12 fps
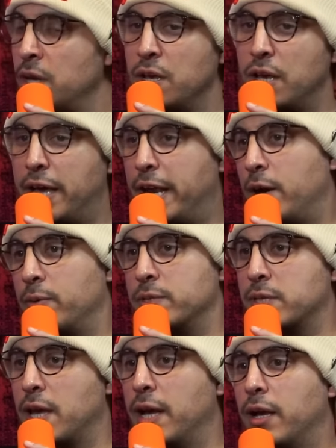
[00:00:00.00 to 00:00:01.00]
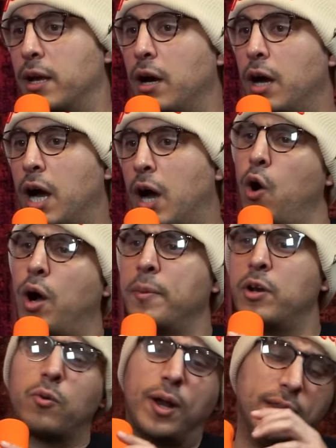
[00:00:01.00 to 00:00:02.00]
Yeah, and I was like, oh, I'm
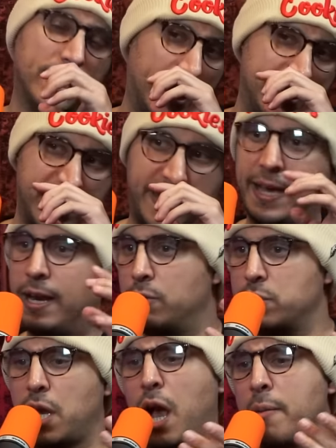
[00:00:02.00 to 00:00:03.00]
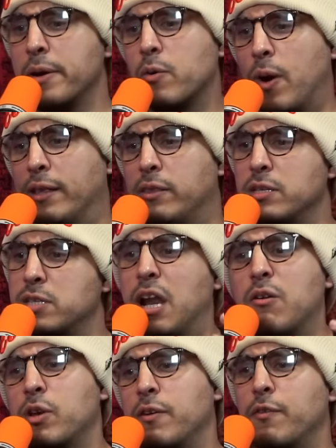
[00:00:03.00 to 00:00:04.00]
gonna write like as a kid, I was like, I'm gonna write this, and
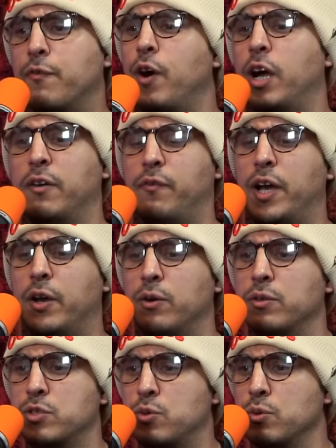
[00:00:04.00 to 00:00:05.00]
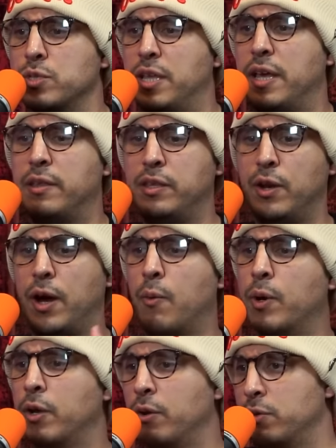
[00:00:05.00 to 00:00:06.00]
I don't give a fuck if I go to the schools that you know I
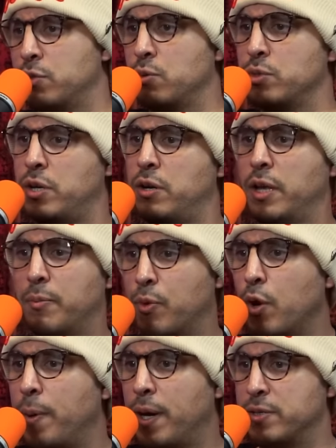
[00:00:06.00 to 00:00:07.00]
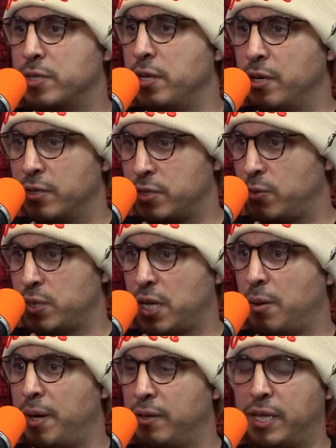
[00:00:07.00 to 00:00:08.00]
want to go to the schools that are like pro-Palestinian because I was
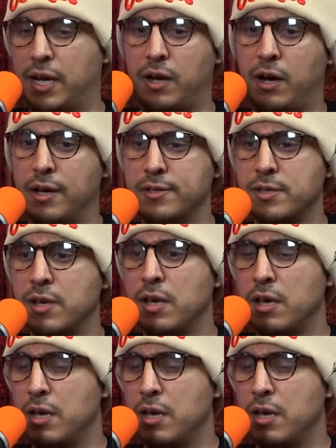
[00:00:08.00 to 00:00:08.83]
like about that cause.